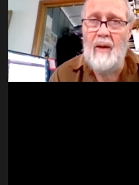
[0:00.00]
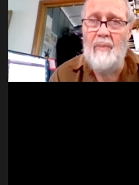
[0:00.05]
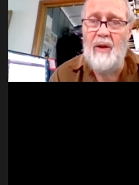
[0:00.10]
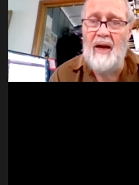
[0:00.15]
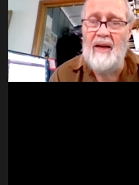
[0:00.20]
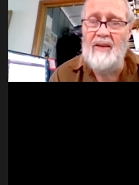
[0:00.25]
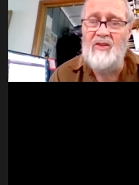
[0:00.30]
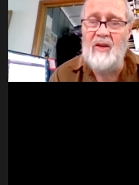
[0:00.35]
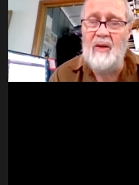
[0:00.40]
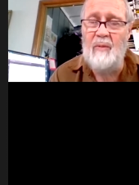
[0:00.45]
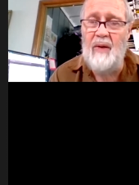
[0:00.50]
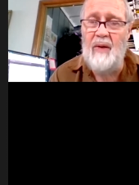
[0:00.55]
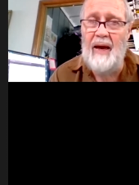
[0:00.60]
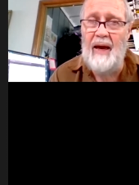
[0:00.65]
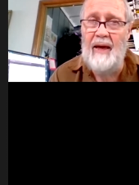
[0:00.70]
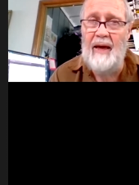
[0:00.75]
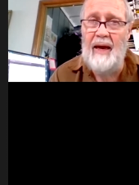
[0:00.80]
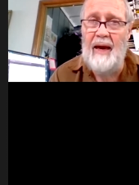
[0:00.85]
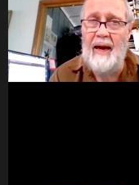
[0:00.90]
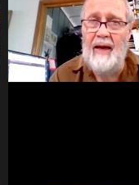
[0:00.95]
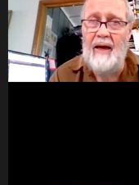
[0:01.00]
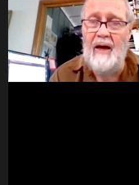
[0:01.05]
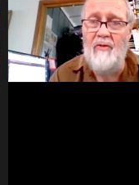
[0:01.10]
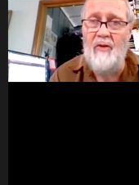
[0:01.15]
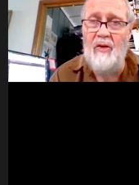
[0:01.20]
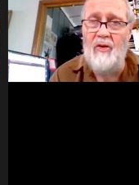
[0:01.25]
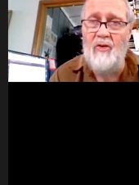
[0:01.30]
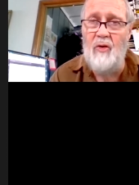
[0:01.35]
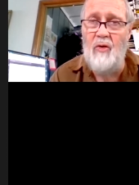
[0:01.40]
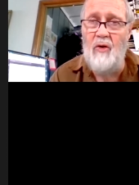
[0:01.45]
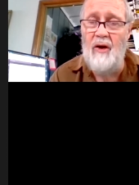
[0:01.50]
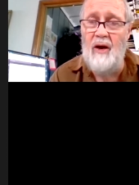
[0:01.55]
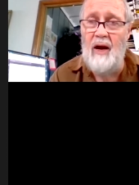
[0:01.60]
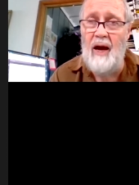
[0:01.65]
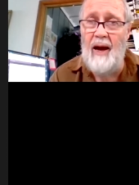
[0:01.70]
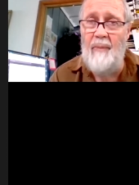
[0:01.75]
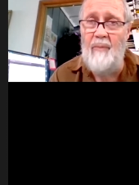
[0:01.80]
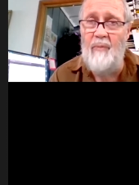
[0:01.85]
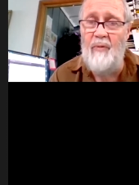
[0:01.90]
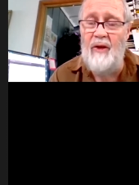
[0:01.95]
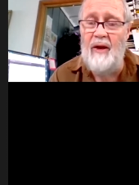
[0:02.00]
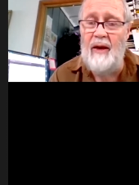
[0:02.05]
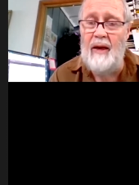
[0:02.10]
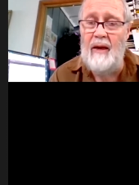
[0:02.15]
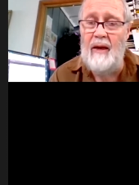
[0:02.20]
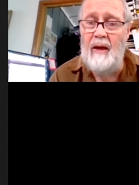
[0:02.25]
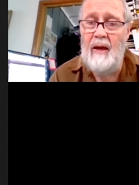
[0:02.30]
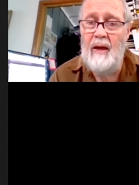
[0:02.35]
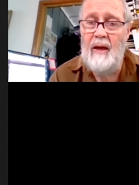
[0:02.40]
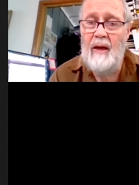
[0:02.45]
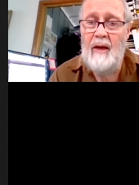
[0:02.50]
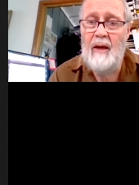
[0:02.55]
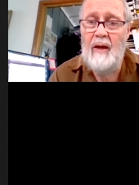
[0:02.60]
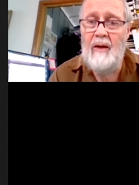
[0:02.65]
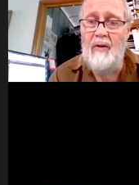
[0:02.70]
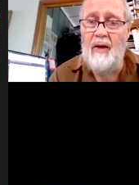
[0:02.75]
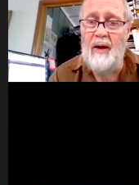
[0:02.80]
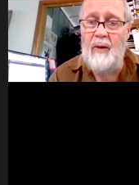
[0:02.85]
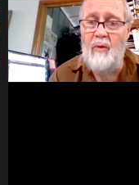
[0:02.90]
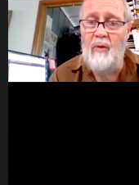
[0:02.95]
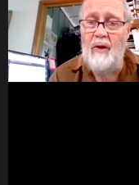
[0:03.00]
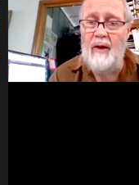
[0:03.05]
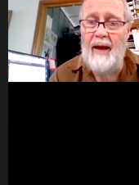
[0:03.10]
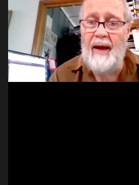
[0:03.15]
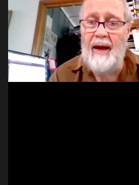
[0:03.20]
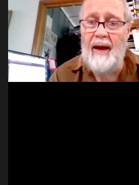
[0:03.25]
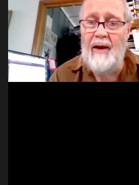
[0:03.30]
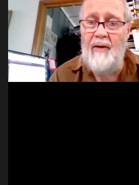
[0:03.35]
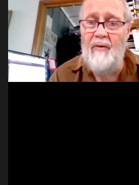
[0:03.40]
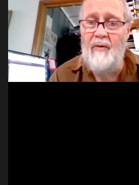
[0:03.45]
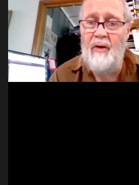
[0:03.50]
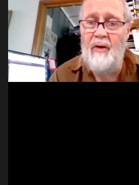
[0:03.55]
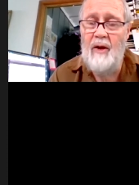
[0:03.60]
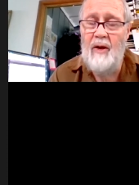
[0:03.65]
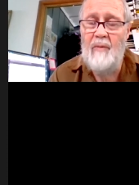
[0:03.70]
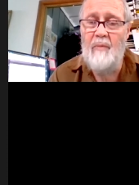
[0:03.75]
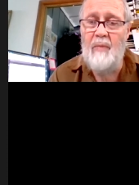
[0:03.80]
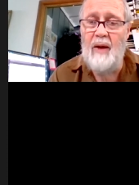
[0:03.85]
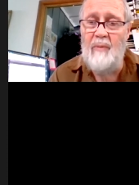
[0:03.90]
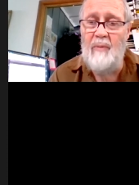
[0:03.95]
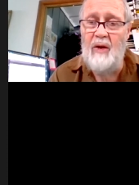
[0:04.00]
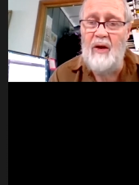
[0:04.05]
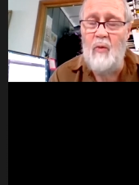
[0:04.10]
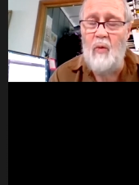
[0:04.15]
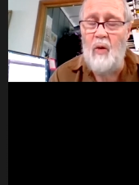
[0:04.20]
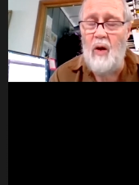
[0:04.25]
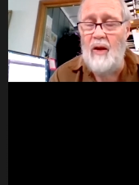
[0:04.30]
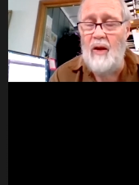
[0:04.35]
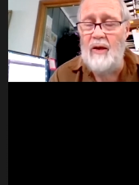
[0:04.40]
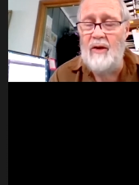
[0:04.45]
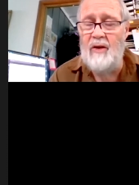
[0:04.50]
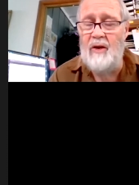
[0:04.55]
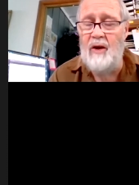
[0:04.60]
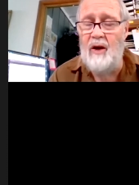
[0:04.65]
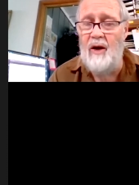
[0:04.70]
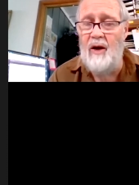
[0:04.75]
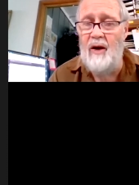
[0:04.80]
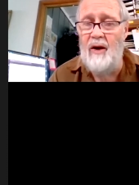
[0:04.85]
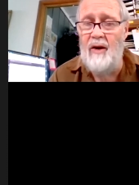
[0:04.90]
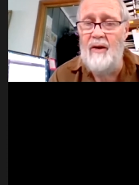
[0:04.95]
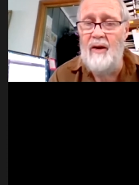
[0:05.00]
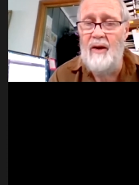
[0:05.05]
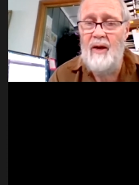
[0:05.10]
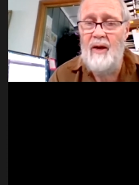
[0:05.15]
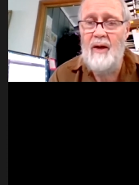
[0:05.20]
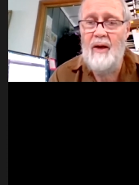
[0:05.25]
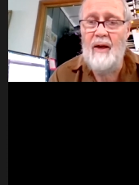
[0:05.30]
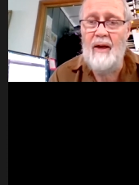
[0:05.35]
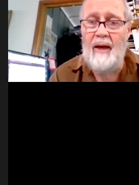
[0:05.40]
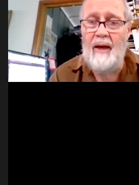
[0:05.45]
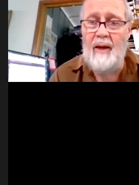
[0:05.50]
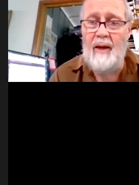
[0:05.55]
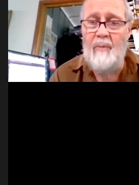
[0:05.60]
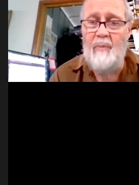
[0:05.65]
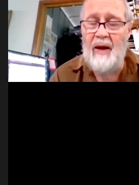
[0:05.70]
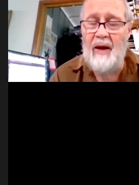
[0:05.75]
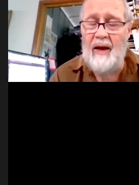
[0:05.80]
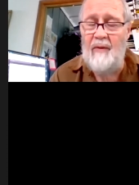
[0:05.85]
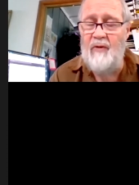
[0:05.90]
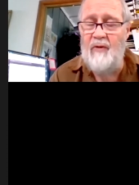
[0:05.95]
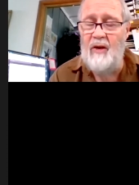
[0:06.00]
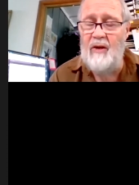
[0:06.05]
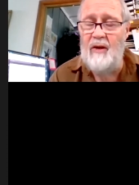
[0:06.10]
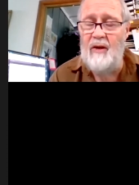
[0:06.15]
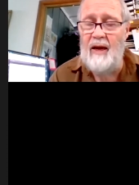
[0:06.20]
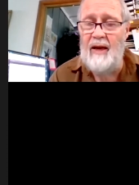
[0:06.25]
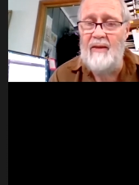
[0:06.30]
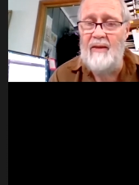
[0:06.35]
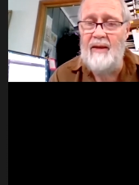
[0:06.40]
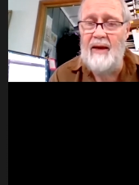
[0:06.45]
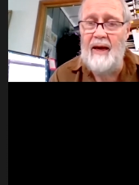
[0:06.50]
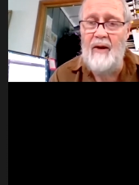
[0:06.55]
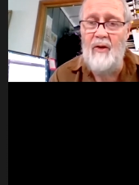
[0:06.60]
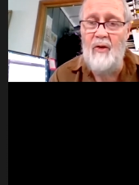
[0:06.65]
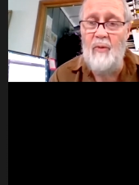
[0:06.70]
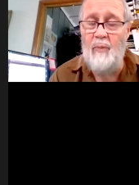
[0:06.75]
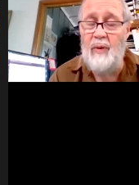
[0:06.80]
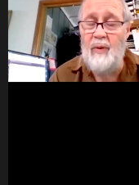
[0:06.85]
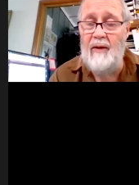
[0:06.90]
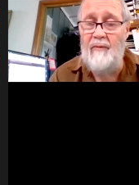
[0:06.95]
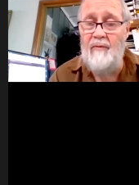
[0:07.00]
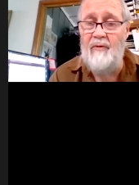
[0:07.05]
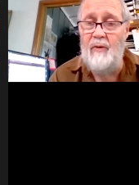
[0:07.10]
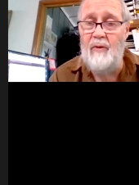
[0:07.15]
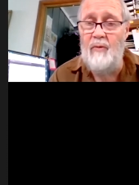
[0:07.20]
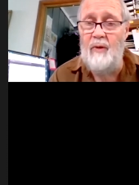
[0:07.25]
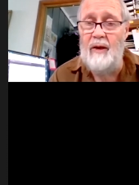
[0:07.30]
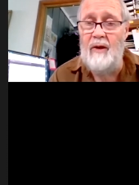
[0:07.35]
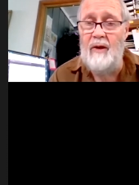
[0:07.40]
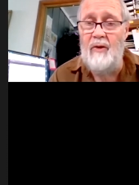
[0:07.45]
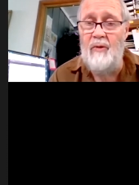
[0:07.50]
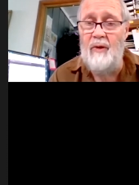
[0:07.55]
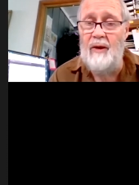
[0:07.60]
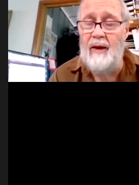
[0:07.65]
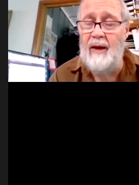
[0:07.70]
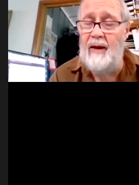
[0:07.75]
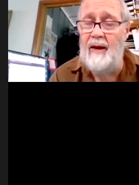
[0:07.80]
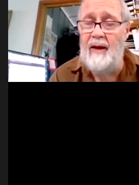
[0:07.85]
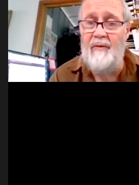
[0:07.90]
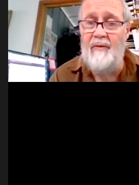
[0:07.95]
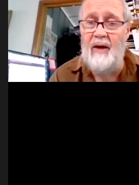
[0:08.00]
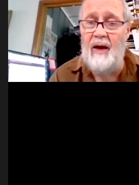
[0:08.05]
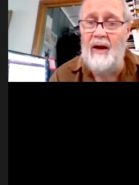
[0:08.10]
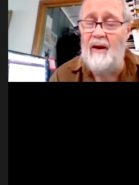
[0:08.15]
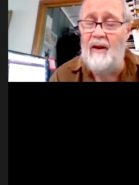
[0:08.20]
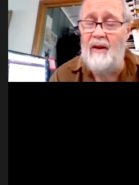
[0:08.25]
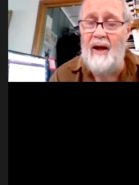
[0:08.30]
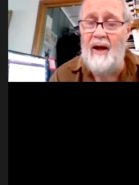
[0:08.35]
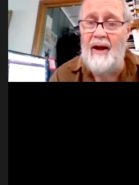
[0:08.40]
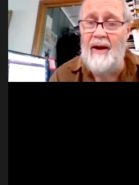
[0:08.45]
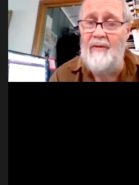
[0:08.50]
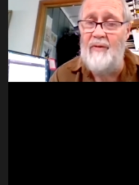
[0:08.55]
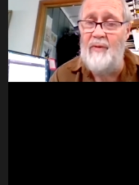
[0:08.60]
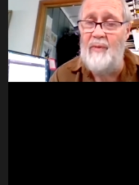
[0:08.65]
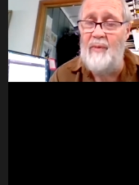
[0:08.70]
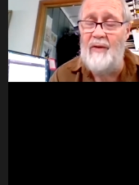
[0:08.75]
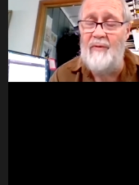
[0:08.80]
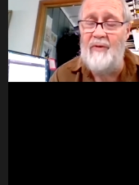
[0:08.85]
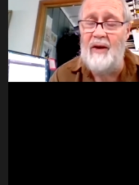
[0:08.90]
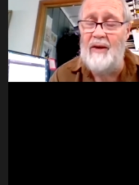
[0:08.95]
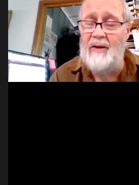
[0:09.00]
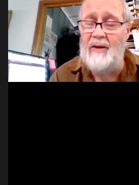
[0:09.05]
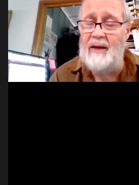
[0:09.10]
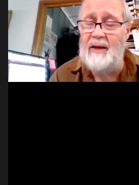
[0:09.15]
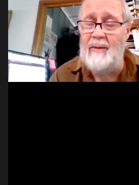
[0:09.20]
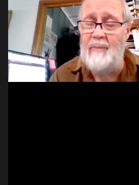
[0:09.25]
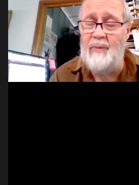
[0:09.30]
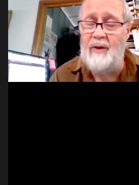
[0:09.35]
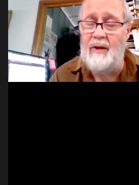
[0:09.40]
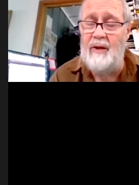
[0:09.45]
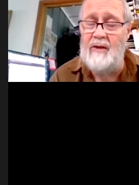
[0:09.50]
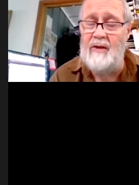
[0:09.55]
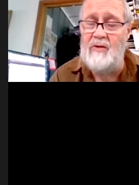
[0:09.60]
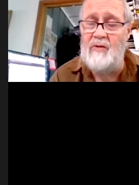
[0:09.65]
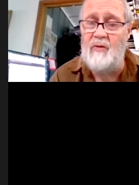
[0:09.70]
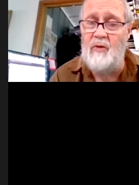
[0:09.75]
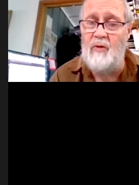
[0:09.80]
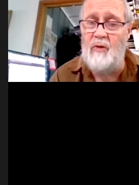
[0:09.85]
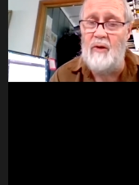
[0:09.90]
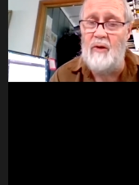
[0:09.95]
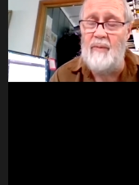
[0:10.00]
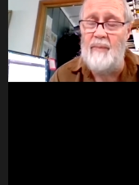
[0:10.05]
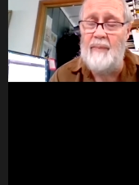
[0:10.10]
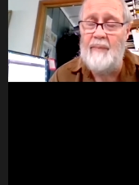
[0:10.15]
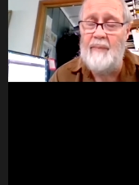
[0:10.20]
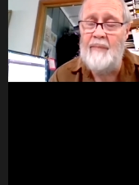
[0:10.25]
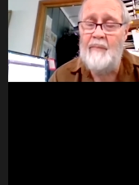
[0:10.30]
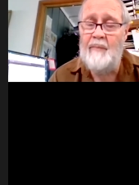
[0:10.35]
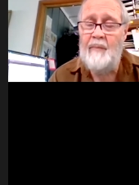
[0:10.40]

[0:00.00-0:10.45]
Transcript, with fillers: plastic bag hang on the doorknob thing that would have maybe a wallet card, a pamphlet like that, or a pamphlet we can create. I've got a lot of them. I've got templates for them.